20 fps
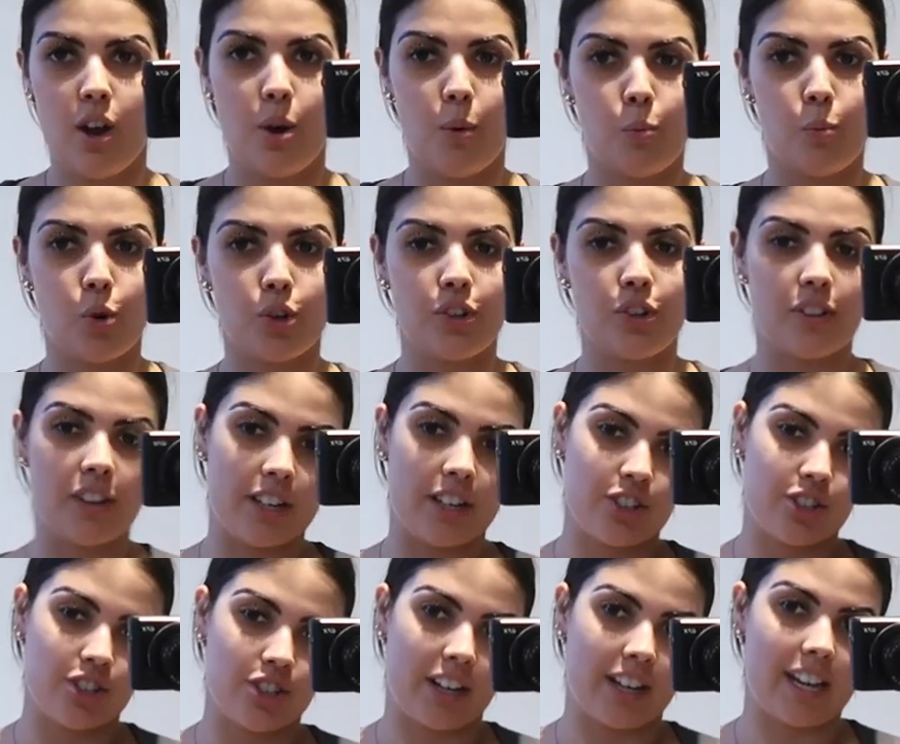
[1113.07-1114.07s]
what you
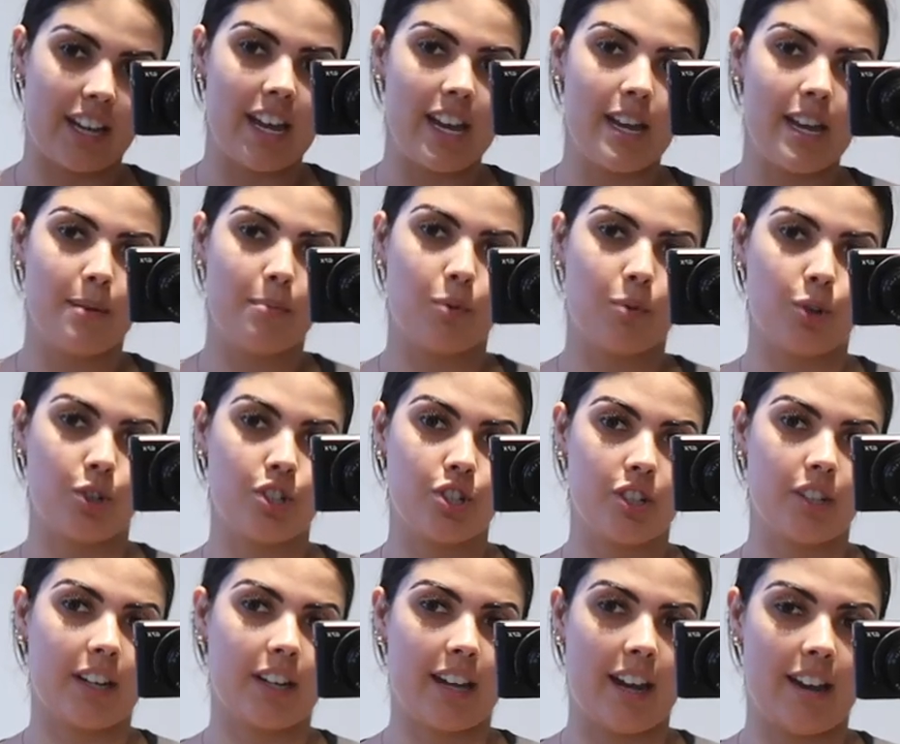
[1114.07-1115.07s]
think. Should I keep, or
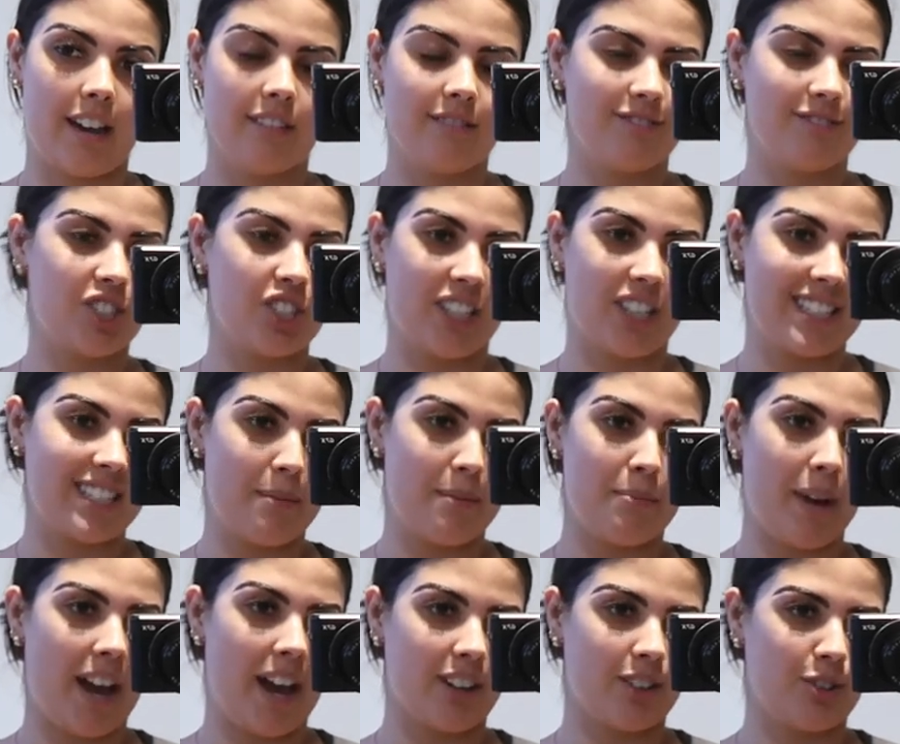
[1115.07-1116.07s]
should I
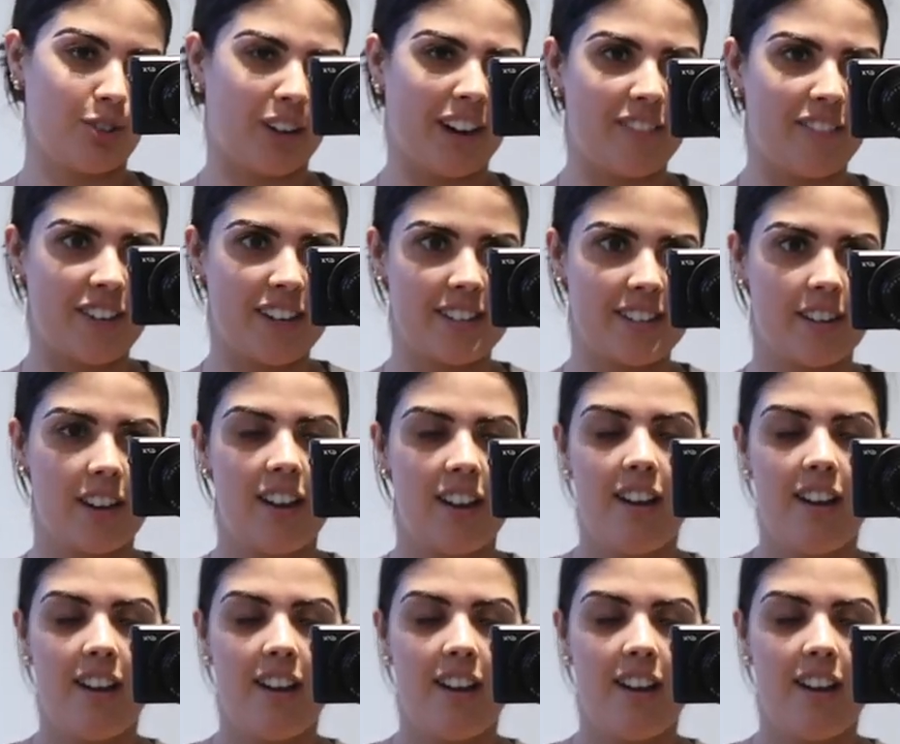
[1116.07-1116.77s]
send back, not get rid?